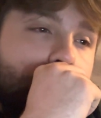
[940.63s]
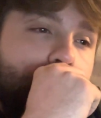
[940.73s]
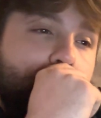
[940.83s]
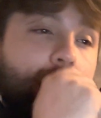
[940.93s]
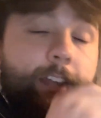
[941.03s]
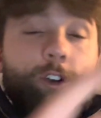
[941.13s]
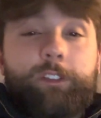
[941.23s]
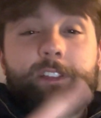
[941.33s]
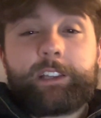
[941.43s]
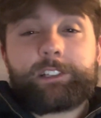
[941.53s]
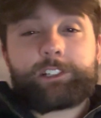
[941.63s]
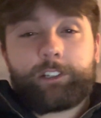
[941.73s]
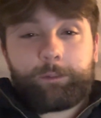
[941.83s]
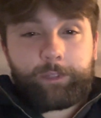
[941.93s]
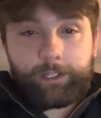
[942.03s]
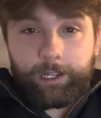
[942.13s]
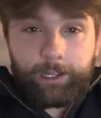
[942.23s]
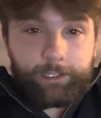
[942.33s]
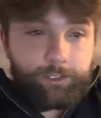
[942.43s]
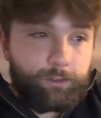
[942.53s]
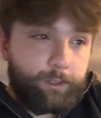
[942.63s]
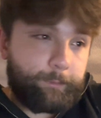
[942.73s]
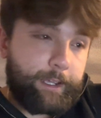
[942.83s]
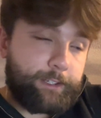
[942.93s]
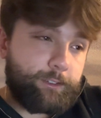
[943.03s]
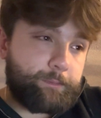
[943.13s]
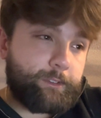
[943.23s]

But I don't think it's going to be the highest scoring matchup.